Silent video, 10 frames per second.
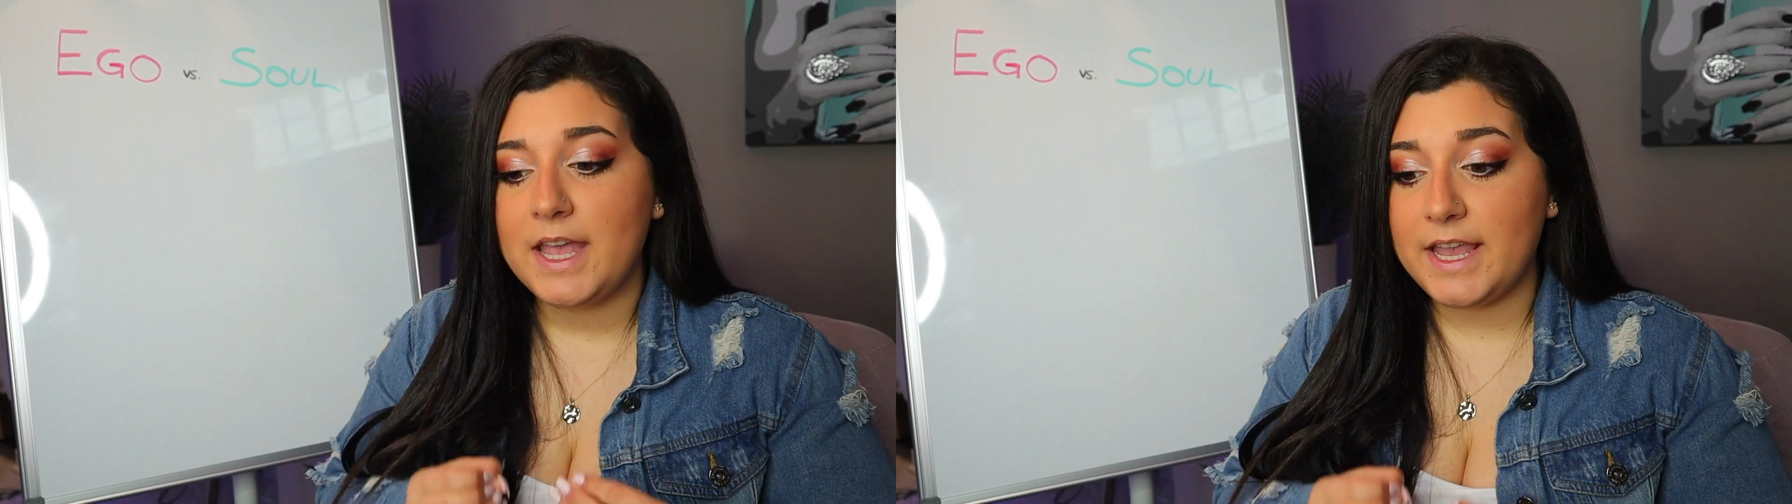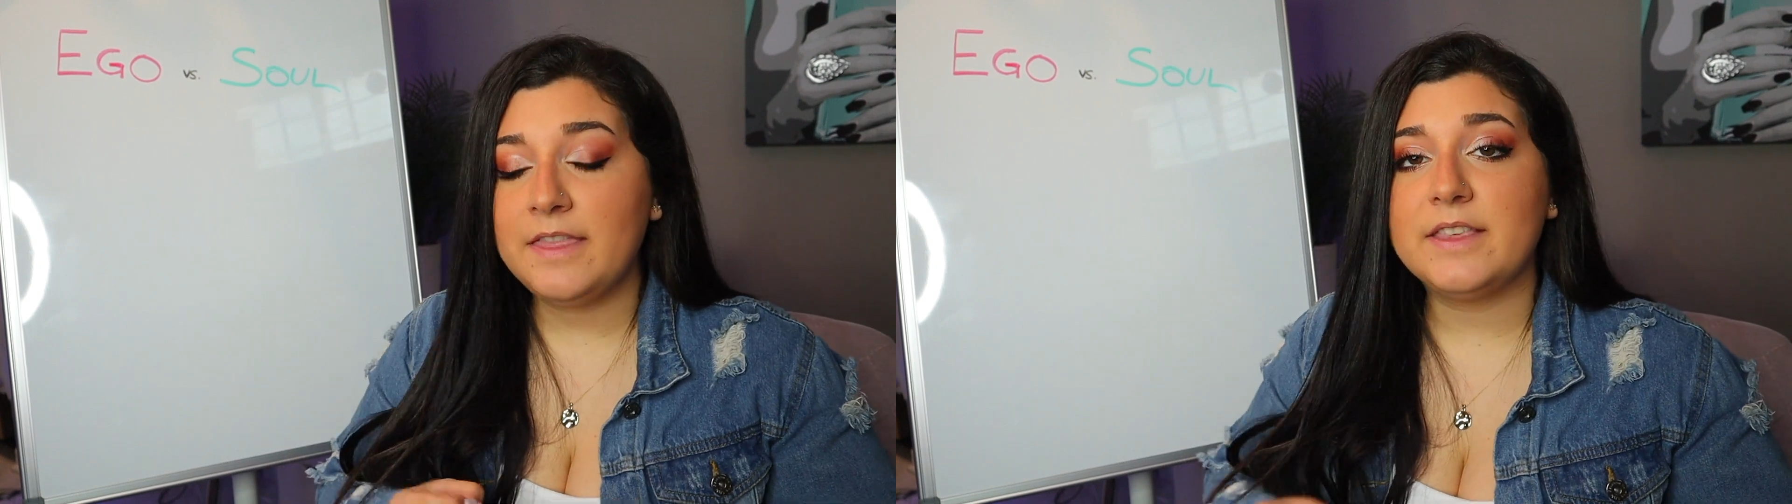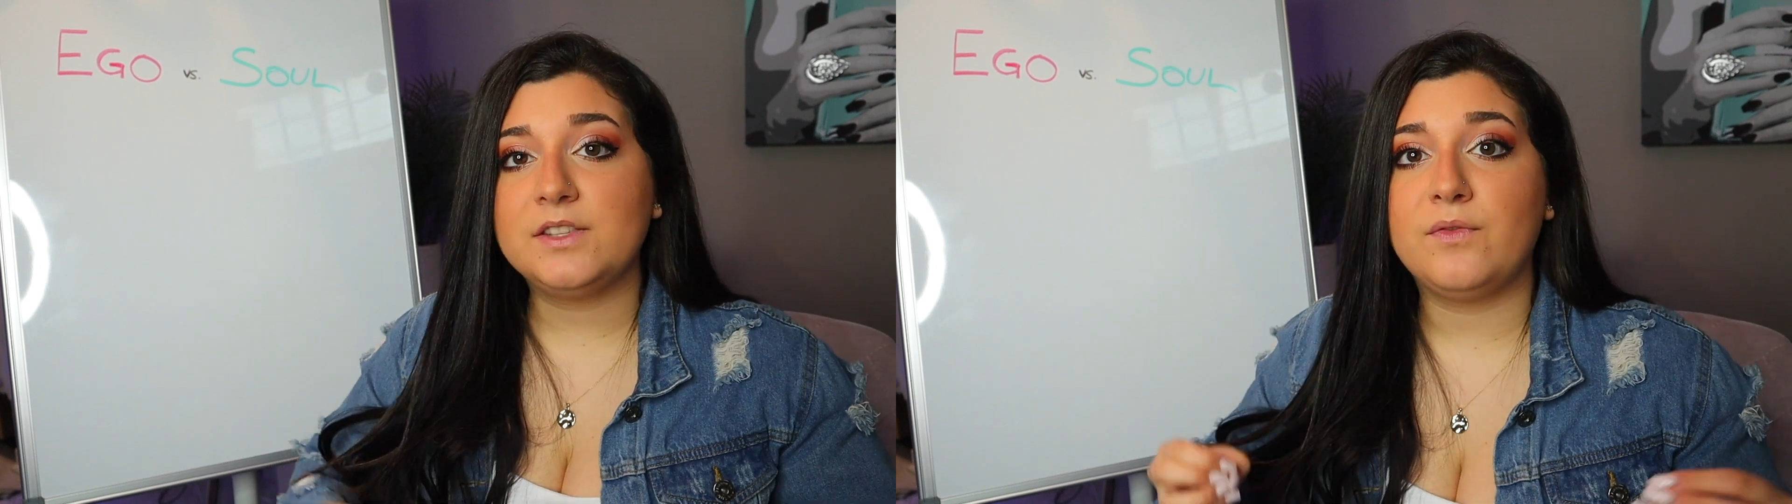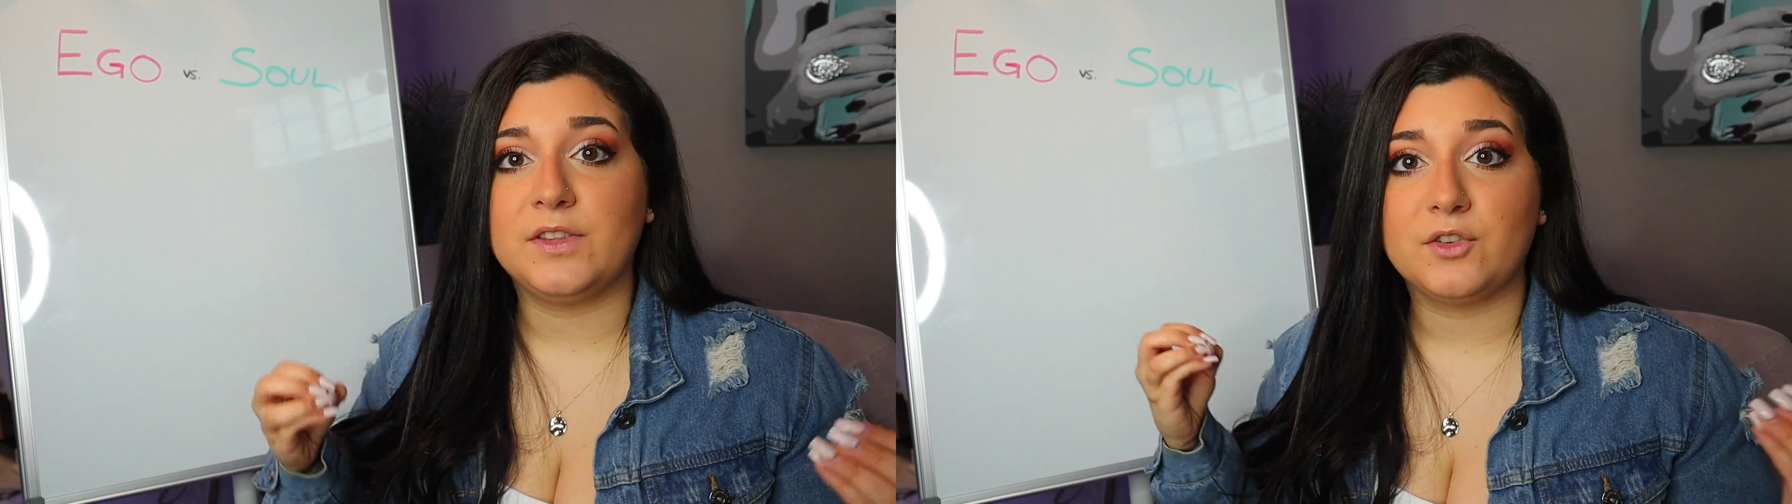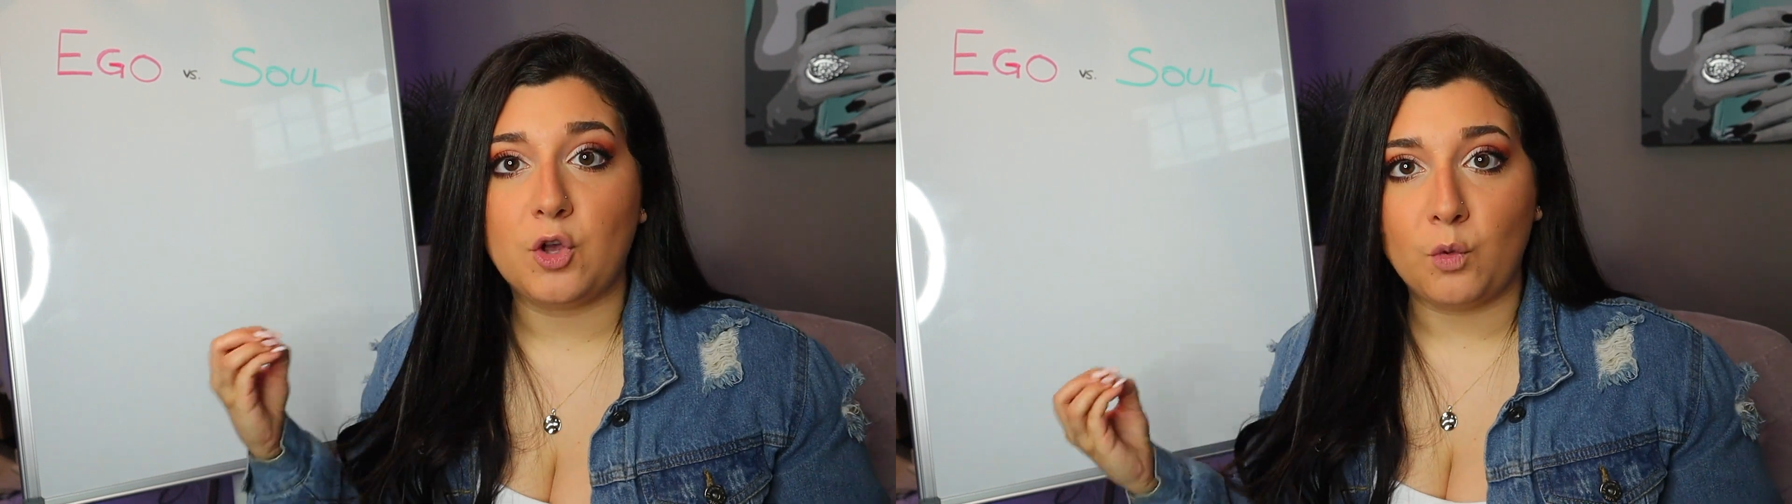in this
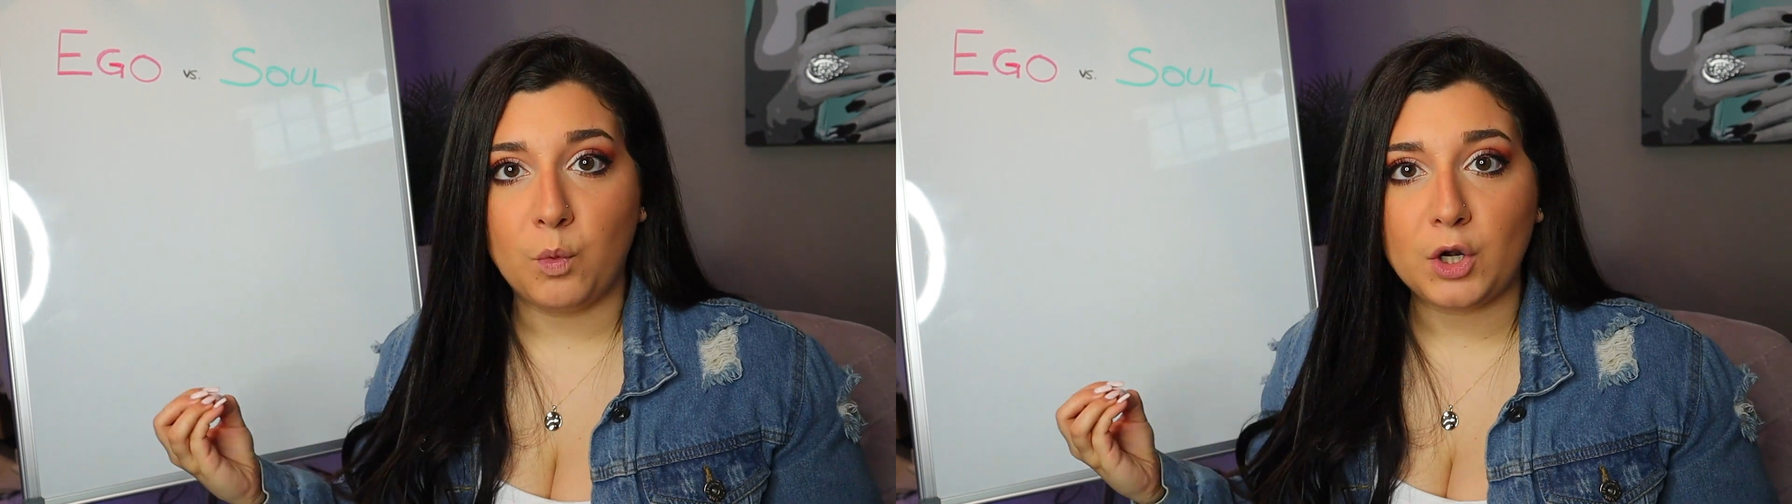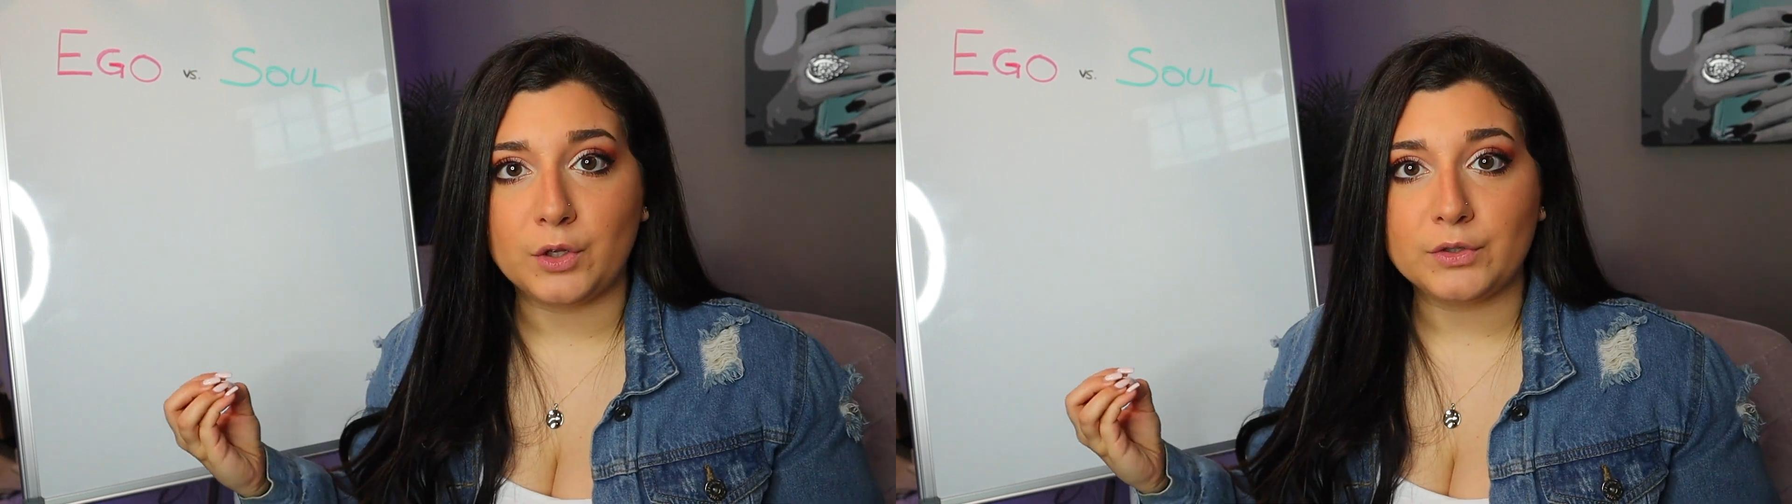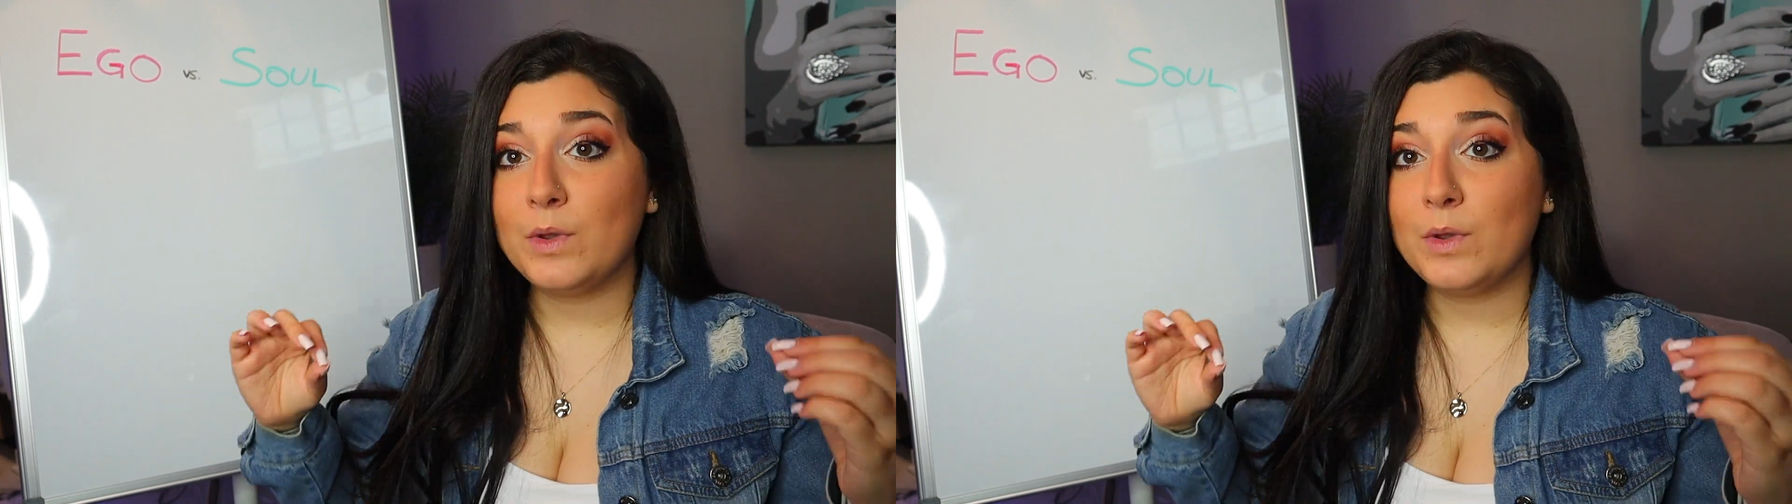physical world.